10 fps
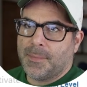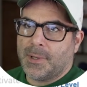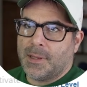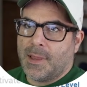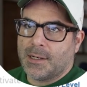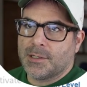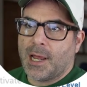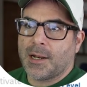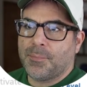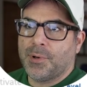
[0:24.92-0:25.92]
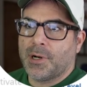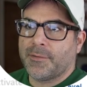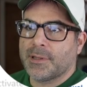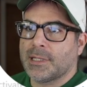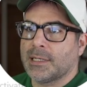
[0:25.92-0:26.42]
then kind of put
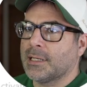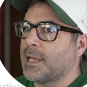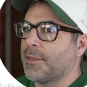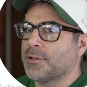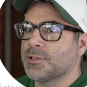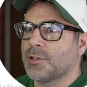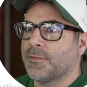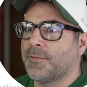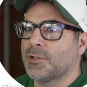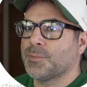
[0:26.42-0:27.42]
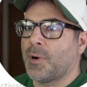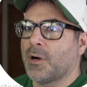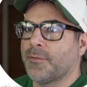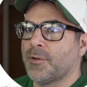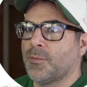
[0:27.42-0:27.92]
everything together. So the first
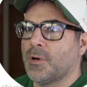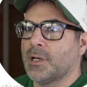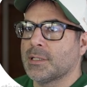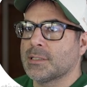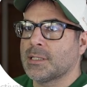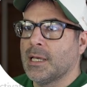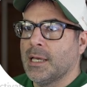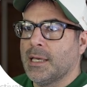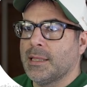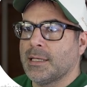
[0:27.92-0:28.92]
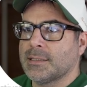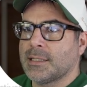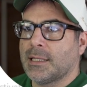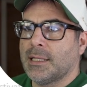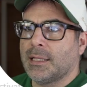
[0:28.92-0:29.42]
part of it was they
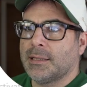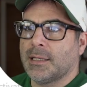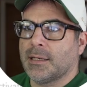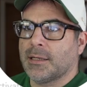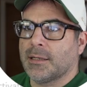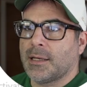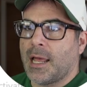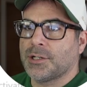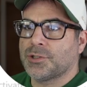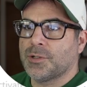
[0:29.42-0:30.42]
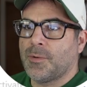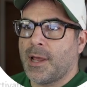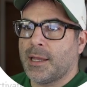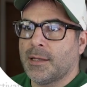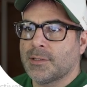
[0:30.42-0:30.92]
said that the
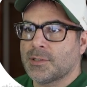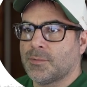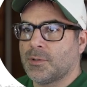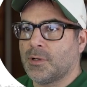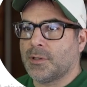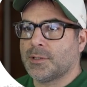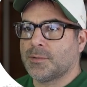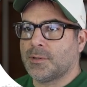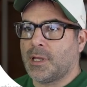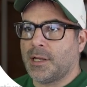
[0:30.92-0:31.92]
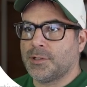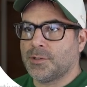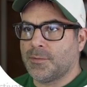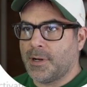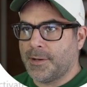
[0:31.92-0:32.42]
entryway, so we'll call this one the
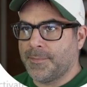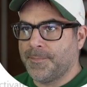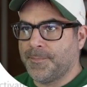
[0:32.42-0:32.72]
entryway.